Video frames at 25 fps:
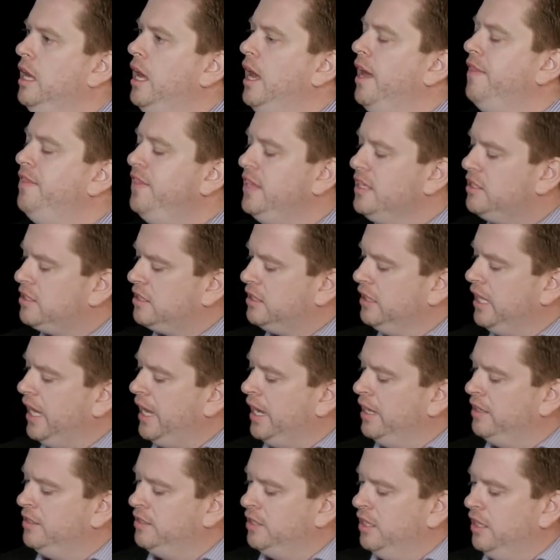And this
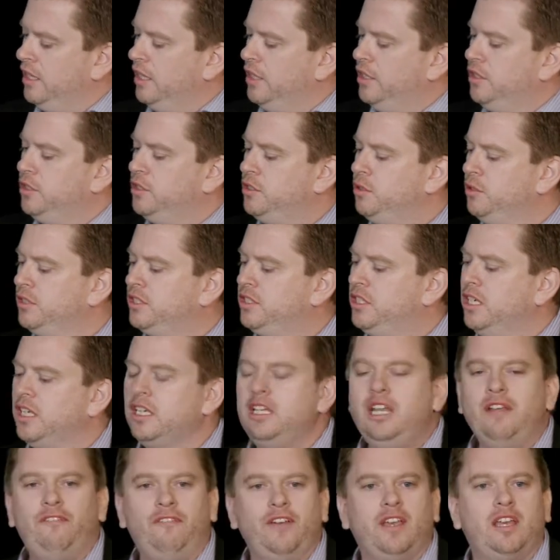led to a
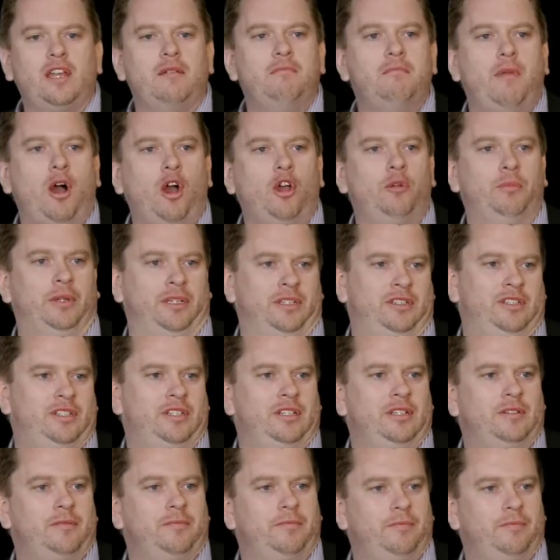significant moment